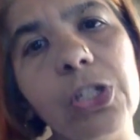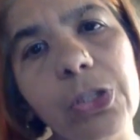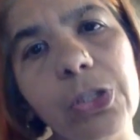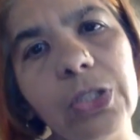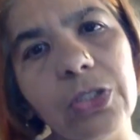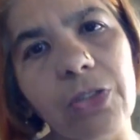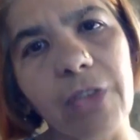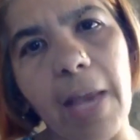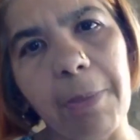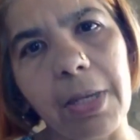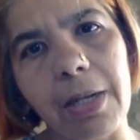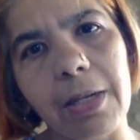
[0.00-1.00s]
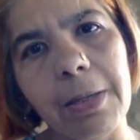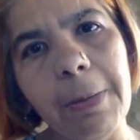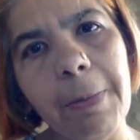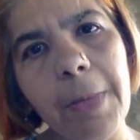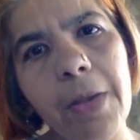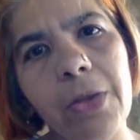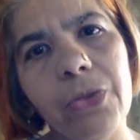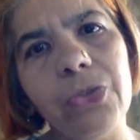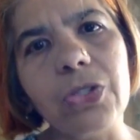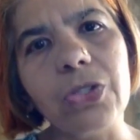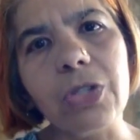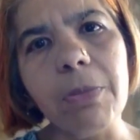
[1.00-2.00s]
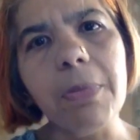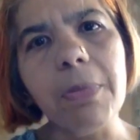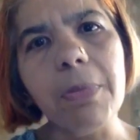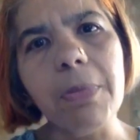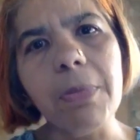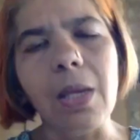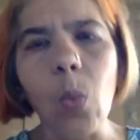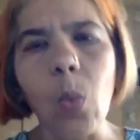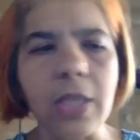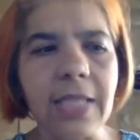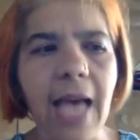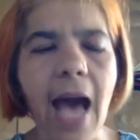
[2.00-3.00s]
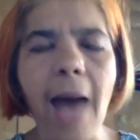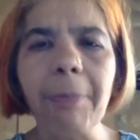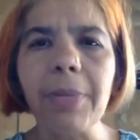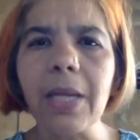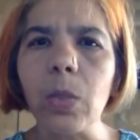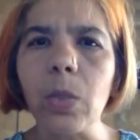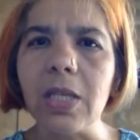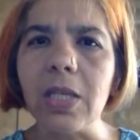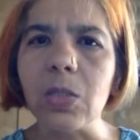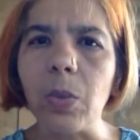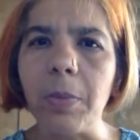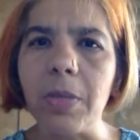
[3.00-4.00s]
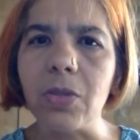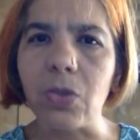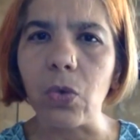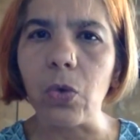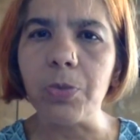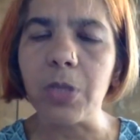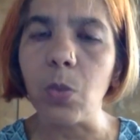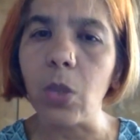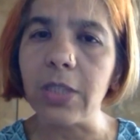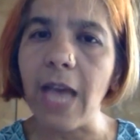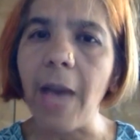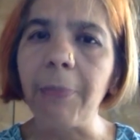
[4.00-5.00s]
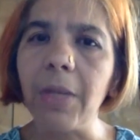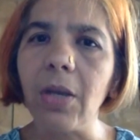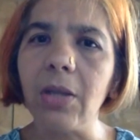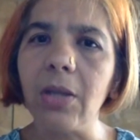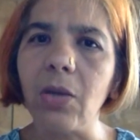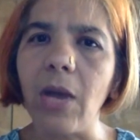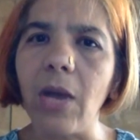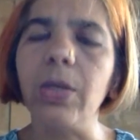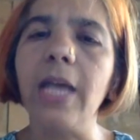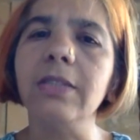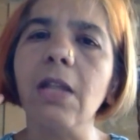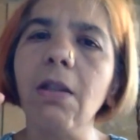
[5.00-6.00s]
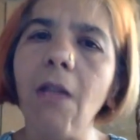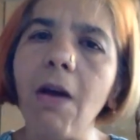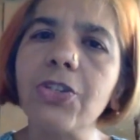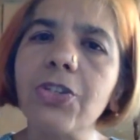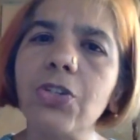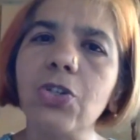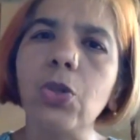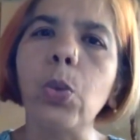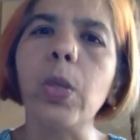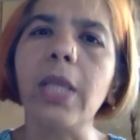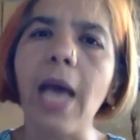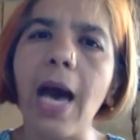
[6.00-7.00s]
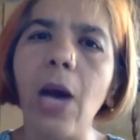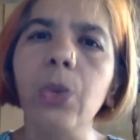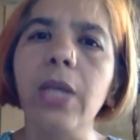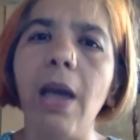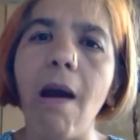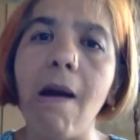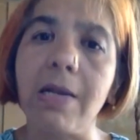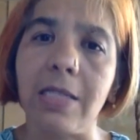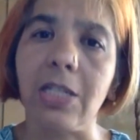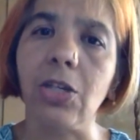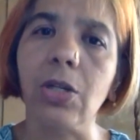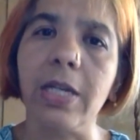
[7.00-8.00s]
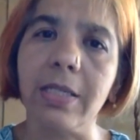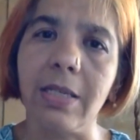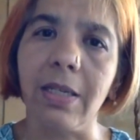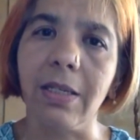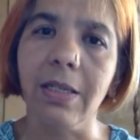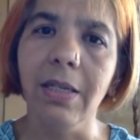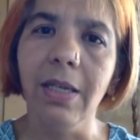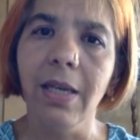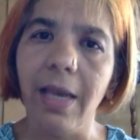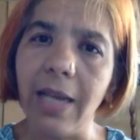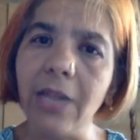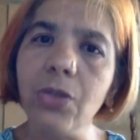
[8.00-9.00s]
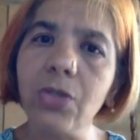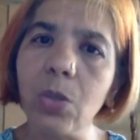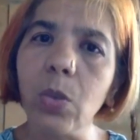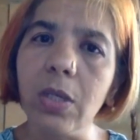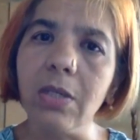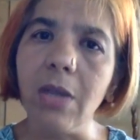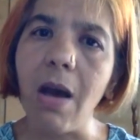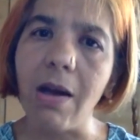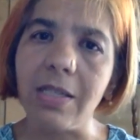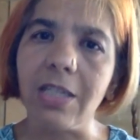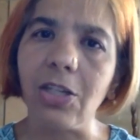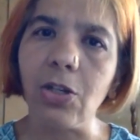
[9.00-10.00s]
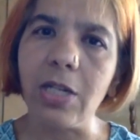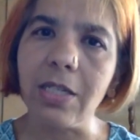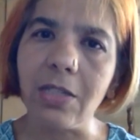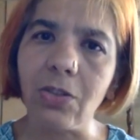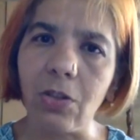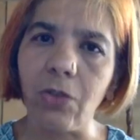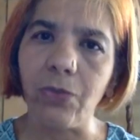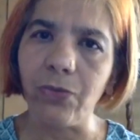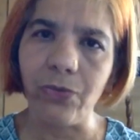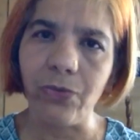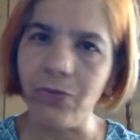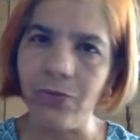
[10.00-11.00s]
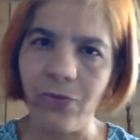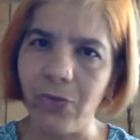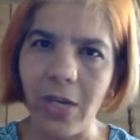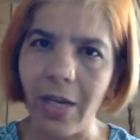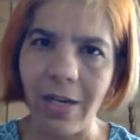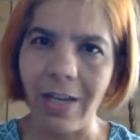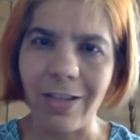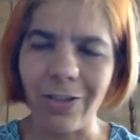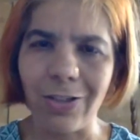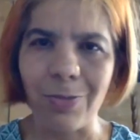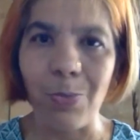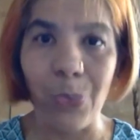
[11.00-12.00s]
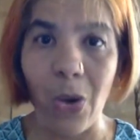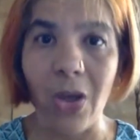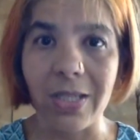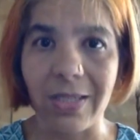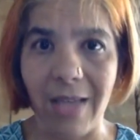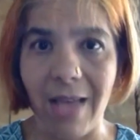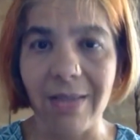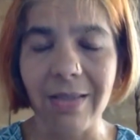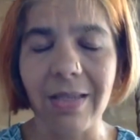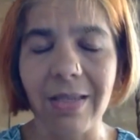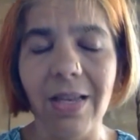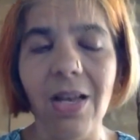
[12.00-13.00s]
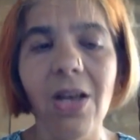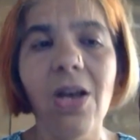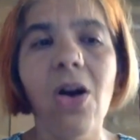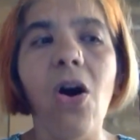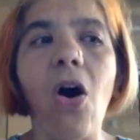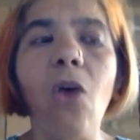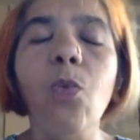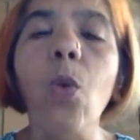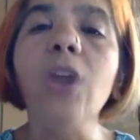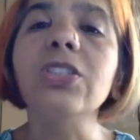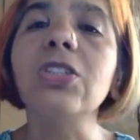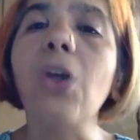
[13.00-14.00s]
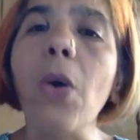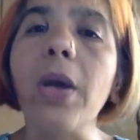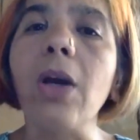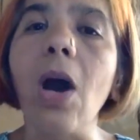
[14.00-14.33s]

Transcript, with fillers: uses of capital. Mm-hmm. So to me, what's happening with these women's groups and what's happening on the ground has a lot to do with how they are articulating. And I use the word articulating sort of in its broad sense, of what's going